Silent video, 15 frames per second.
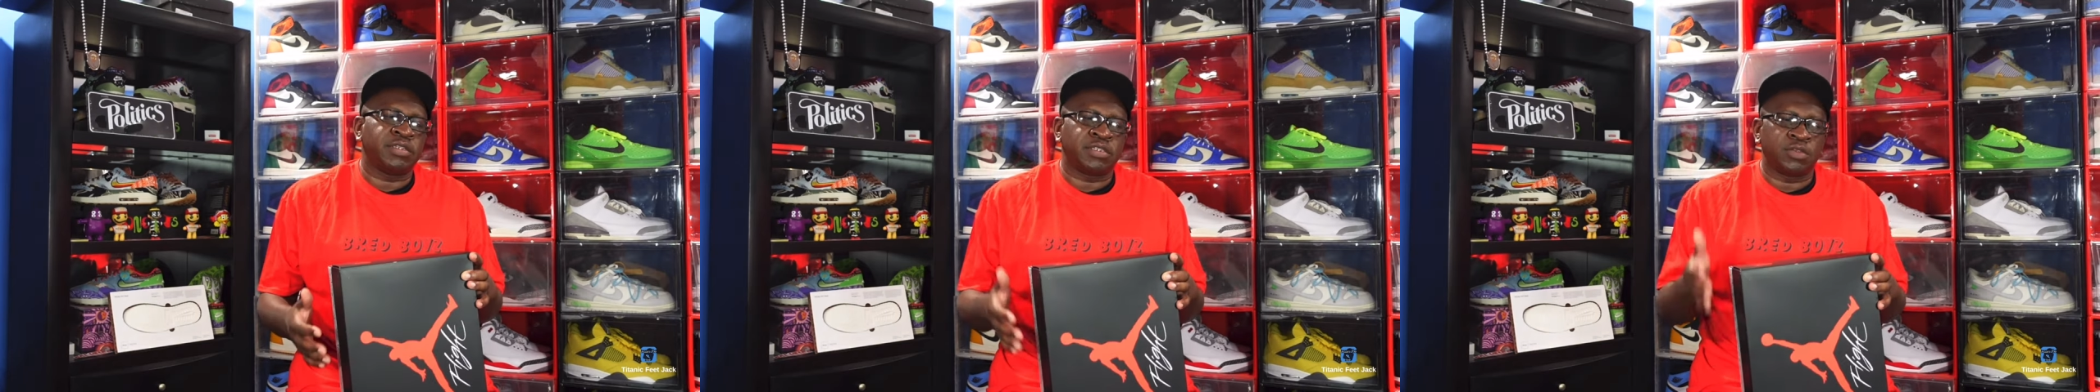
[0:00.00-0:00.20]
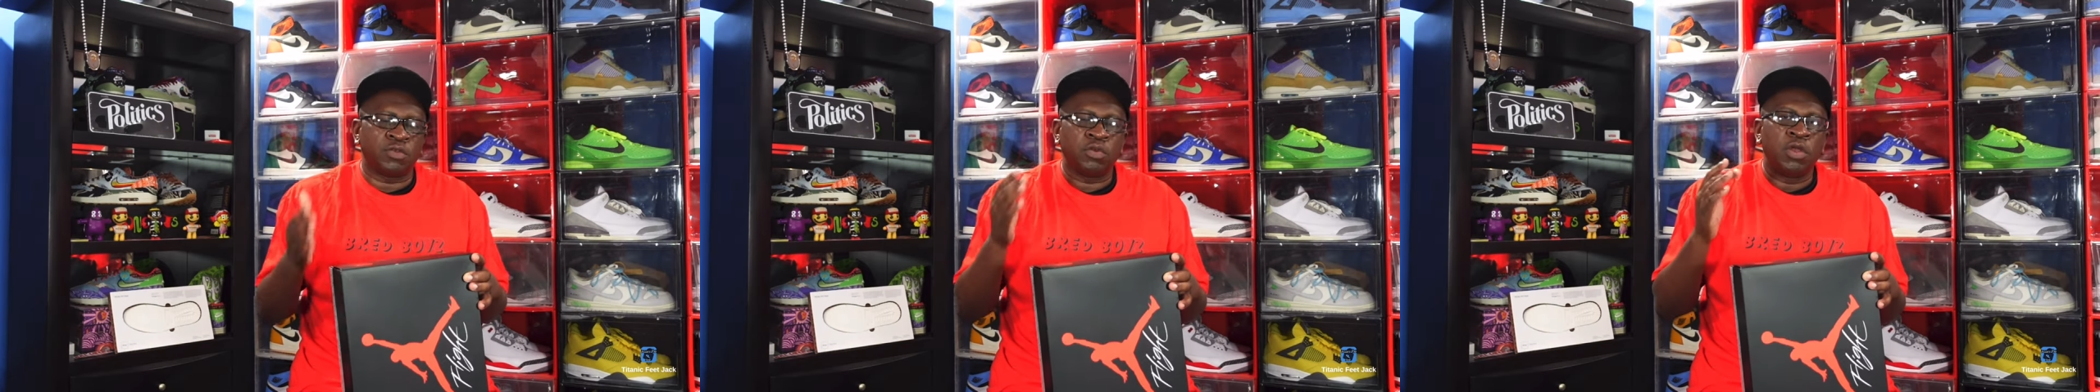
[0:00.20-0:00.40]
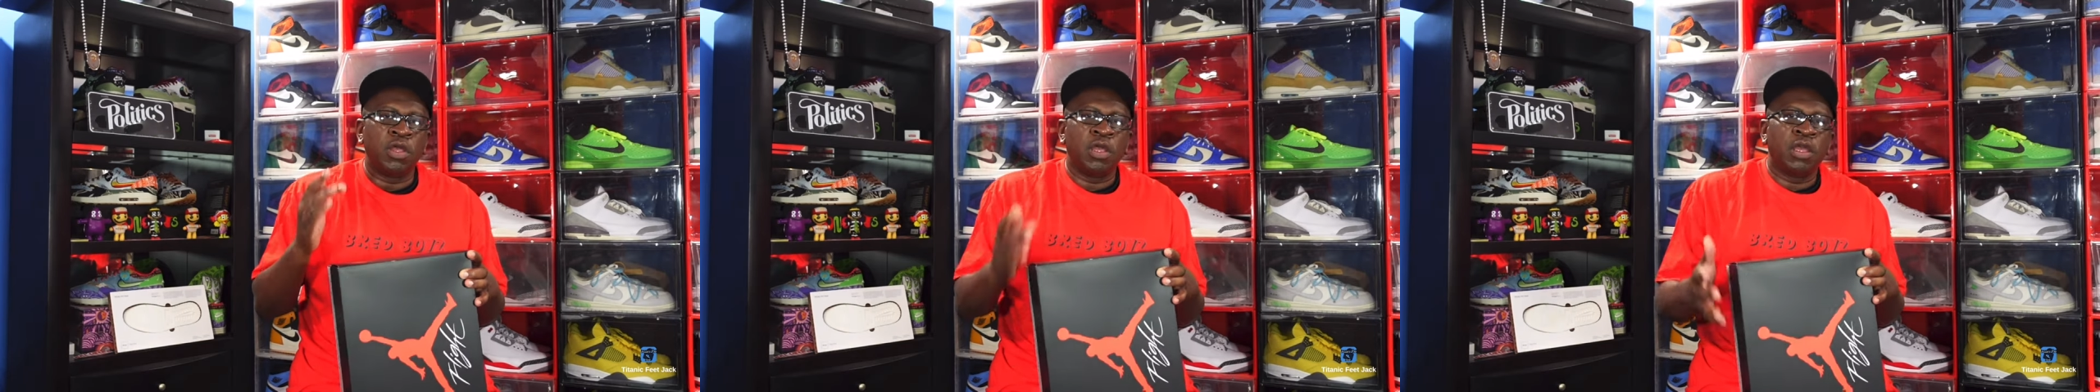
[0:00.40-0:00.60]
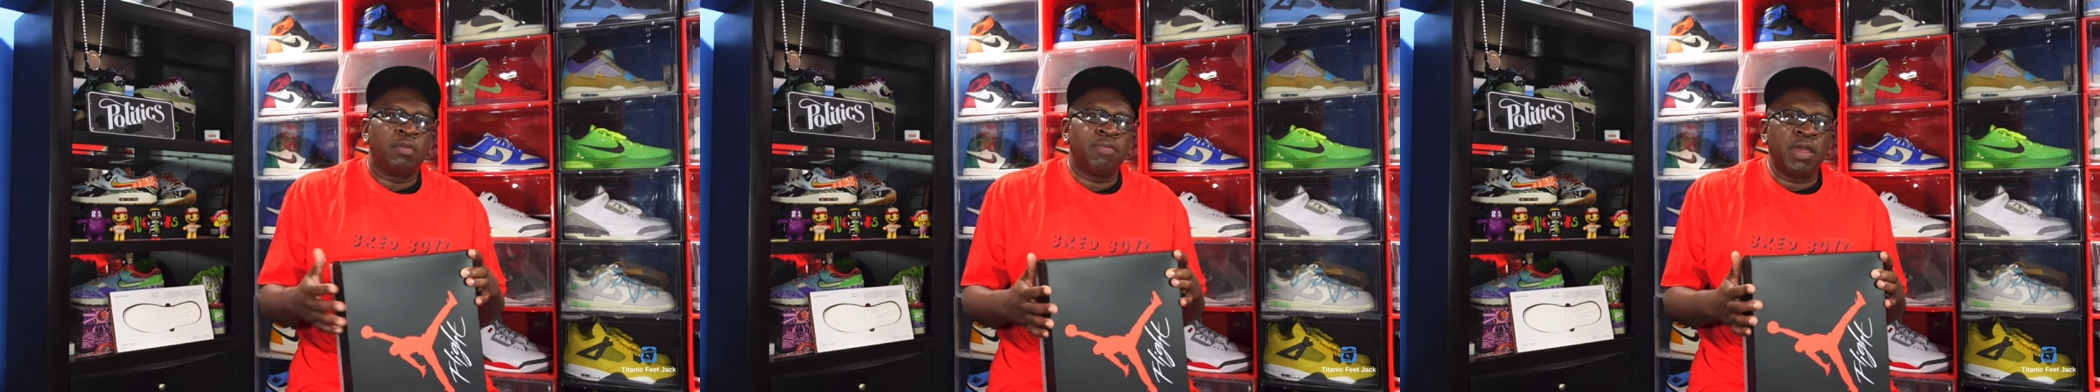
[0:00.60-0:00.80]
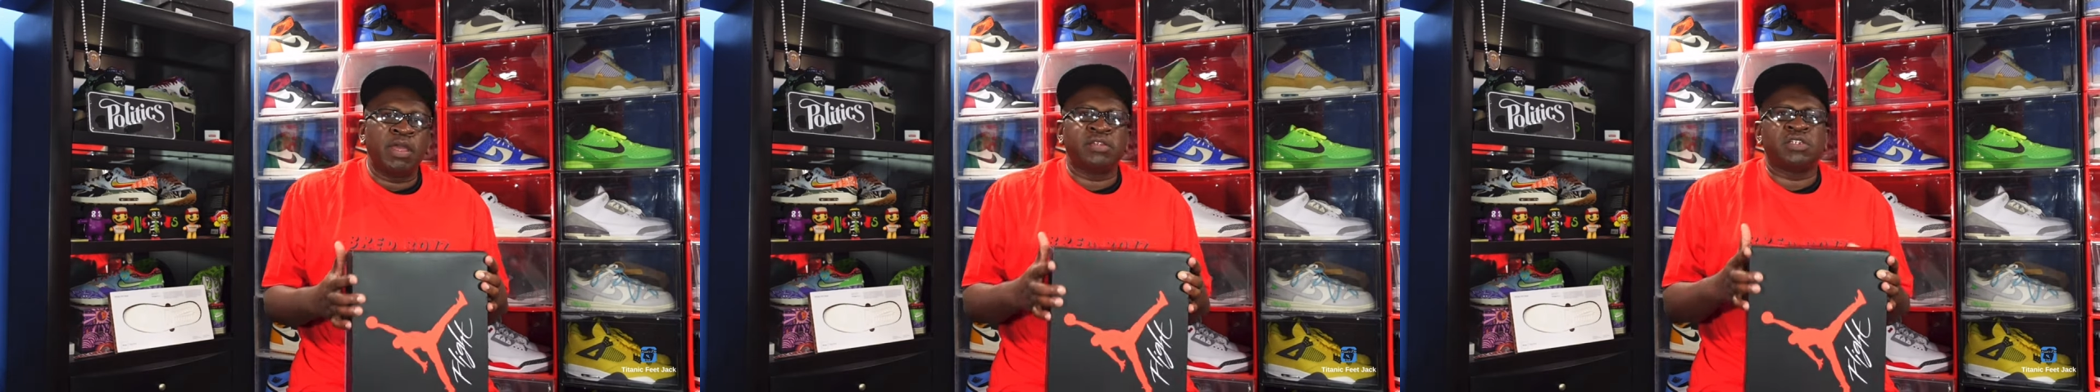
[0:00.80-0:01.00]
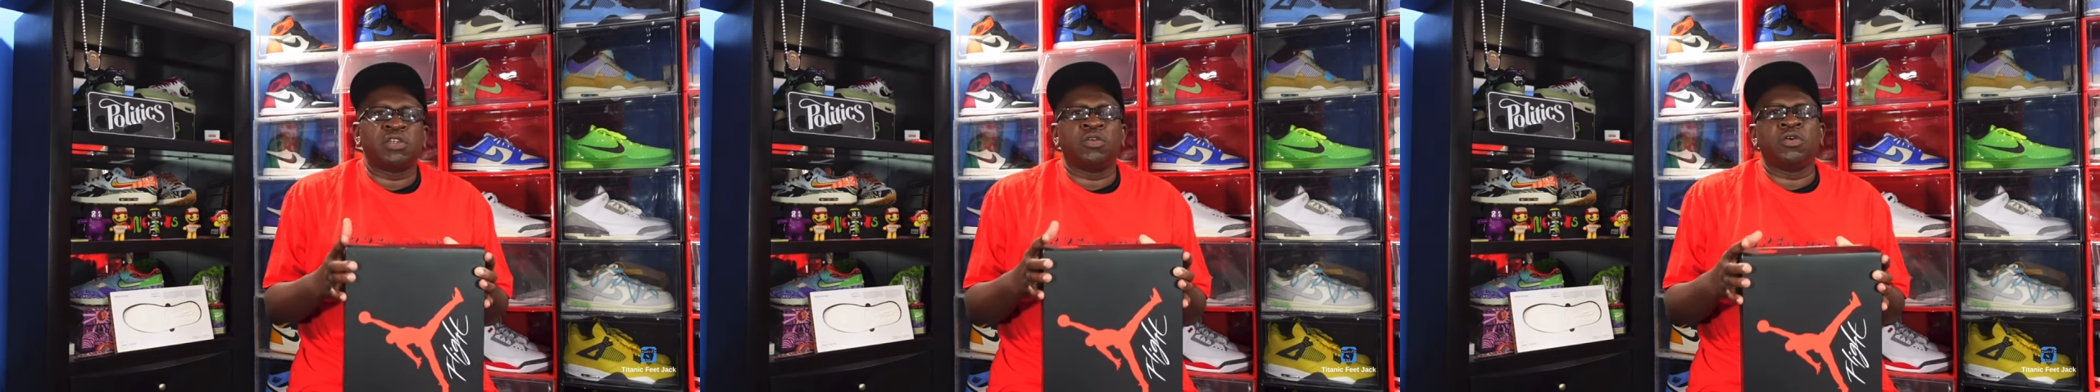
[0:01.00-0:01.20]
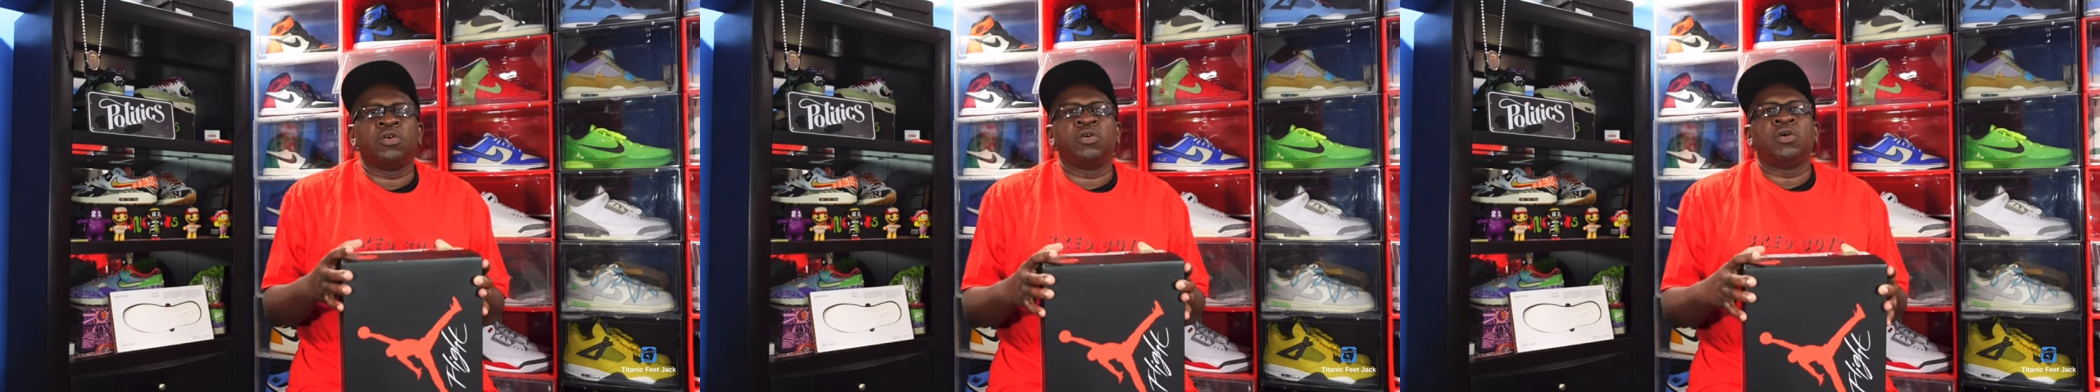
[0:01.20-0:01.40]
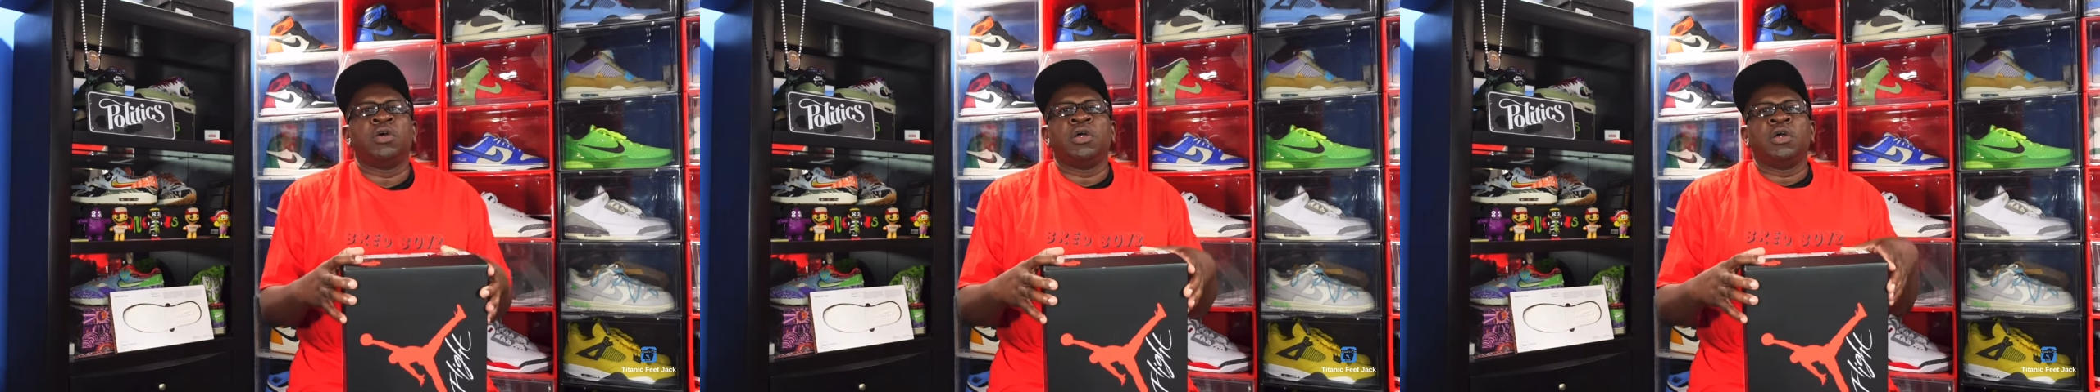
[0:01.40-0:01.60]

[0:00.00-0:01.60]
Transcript: So make sure